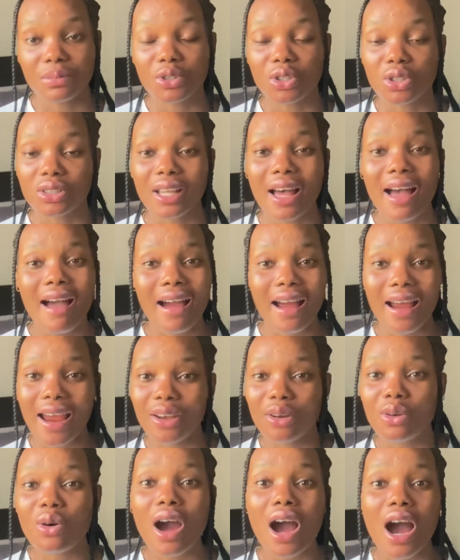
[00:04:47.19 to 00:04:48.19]
because I
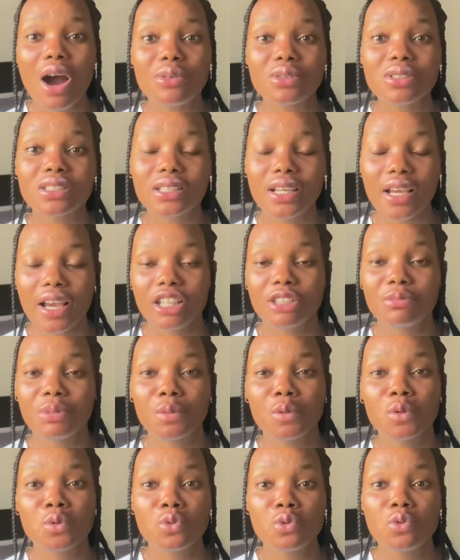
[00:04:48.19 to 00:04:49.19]
know how scared
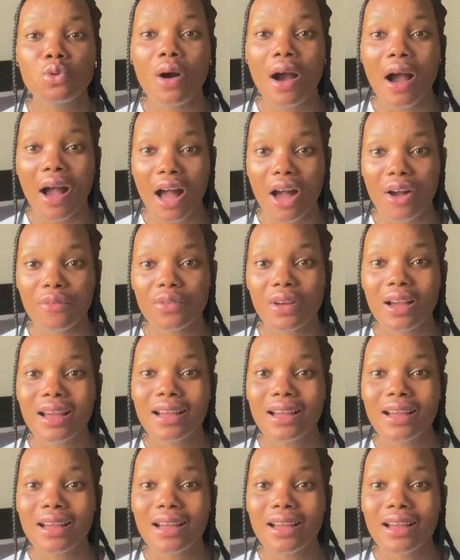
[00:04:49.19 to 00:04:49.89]
people who have